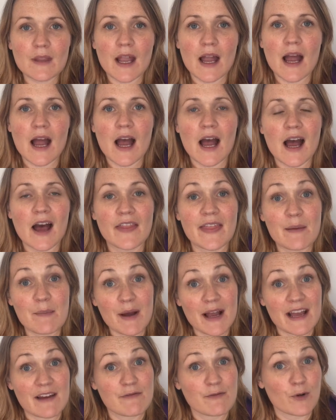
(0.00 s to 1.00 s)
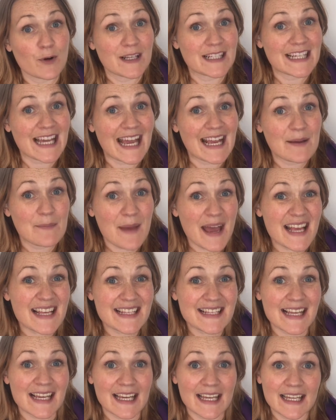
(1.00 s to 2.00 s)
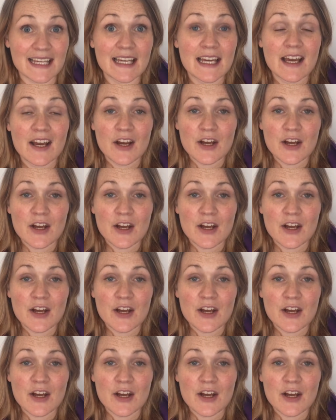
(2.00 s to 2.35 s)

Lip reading: They might avoid getting messy.